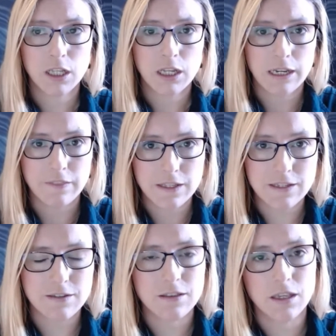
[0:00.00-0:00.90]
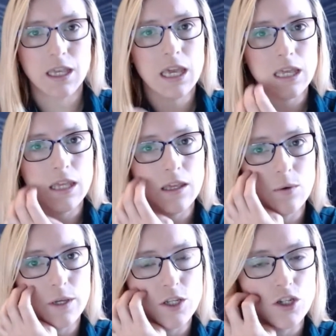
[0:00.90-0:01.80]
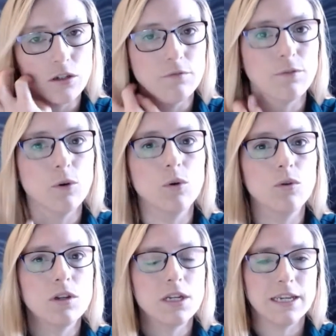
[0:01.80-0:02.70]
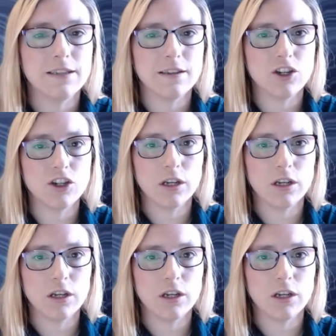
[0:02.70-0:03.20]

Now, this is the key question for today's session.